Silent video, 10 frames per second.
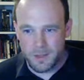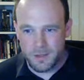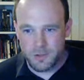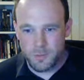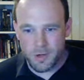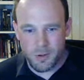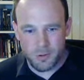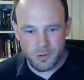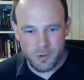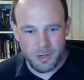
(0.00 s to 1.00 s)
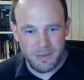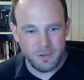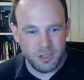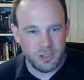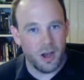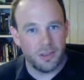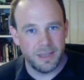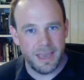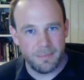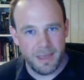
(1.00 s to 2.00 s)
something that you could you could even start the
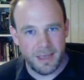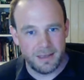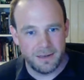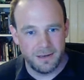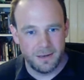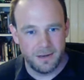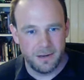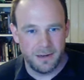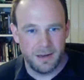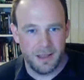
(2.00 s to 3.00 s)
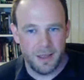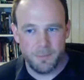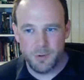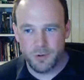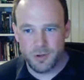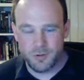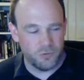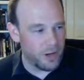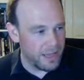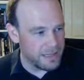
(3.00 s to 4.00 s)
game there. Um, you could go
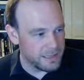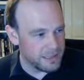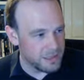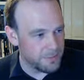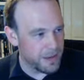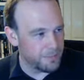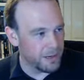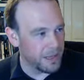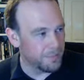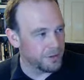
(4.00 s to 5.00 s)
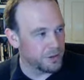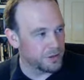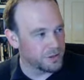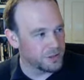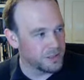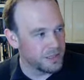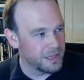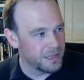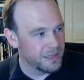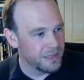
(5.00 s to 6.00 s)
straight into the domain play because
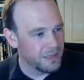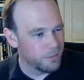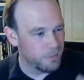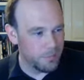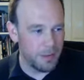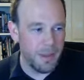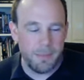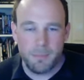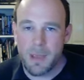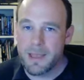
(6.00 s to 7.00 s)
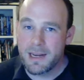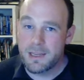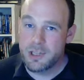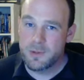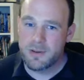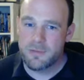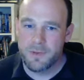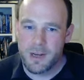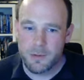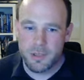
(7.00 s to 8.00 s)
uh, well maybe, maybe i need to do a different
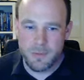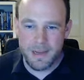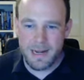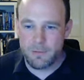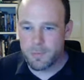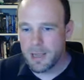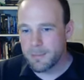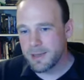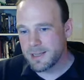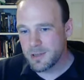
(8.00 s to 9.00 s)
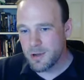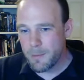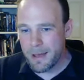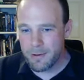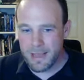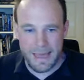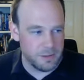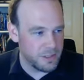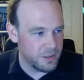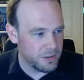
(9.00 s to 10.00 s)
video on the domain level play but it's not about
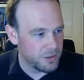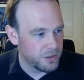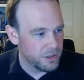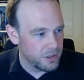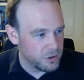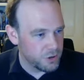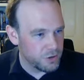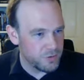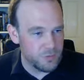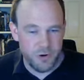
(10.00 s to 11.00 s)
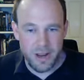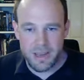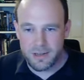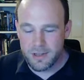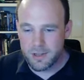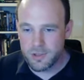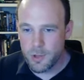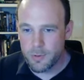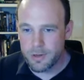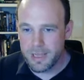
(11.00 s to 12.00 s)
counting tons of grain and so
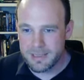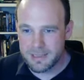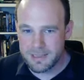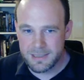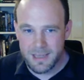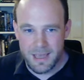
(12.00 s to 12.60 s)
on. It's